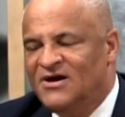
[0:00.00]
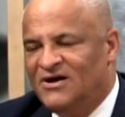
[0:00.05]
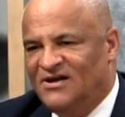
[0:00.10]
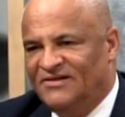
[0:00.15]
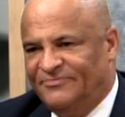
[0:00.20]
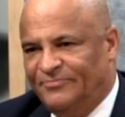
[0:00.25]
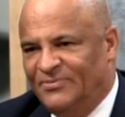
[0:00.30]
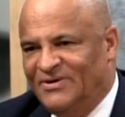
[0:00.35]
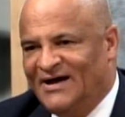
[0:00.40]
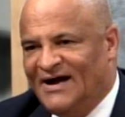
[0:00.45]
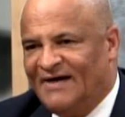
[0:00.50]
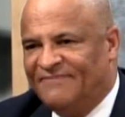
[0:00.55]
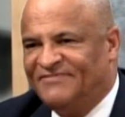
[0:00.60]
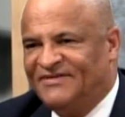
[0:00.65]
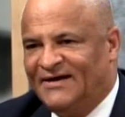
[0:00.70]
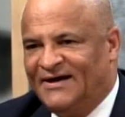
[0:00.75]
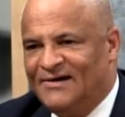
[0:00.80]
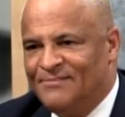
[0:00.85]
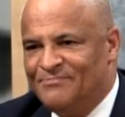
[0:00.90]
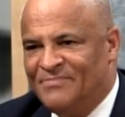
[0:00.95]
we have to
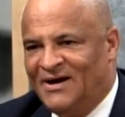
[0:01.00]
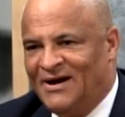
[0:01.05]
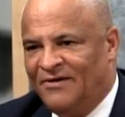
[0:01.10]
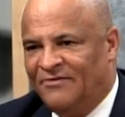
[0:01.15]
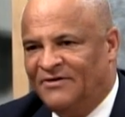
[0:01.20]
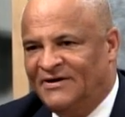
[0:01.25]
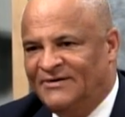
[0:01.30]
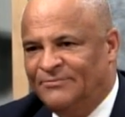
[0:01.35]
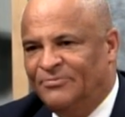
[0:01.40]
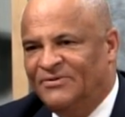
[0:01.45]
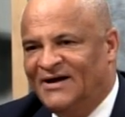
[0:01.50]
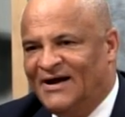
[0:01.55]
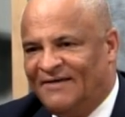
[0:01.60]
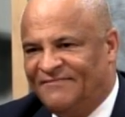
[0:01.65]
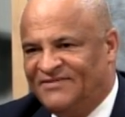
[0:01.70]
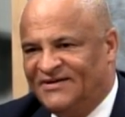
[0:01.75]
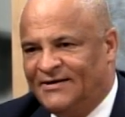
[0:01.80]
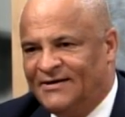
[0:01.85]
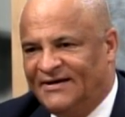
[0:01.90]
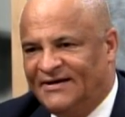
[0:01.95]
get married, we have to
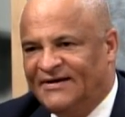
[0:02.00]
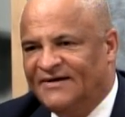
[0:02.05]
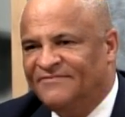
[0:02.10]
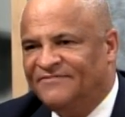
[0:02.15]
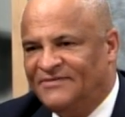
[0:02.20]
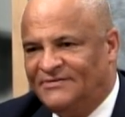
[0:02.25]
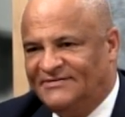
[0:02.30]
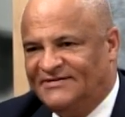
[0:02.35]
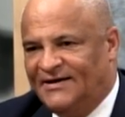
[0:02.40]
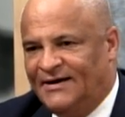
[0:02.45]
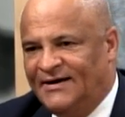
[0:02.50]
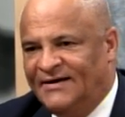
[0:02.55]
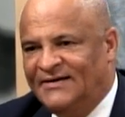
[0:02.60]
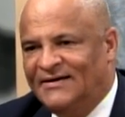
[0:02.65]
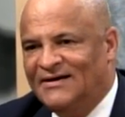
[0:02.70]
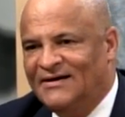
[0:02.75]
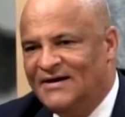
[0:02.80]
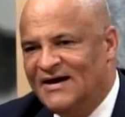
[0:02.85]
get give and take.